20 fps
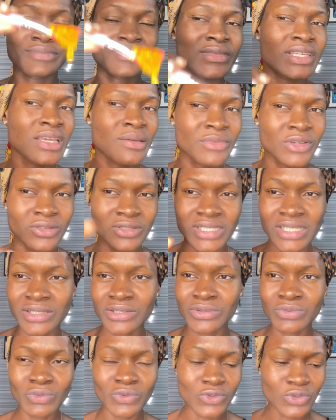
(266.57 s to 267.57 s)
because I
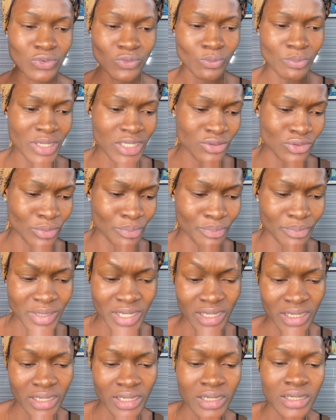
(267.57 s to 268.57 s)
don't want to mess up my
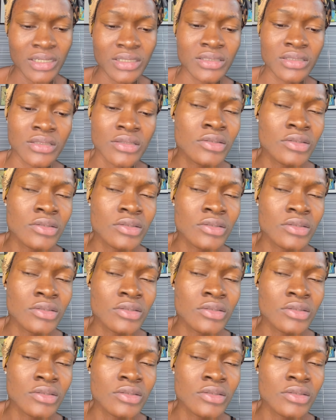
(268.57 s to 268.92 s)
hand,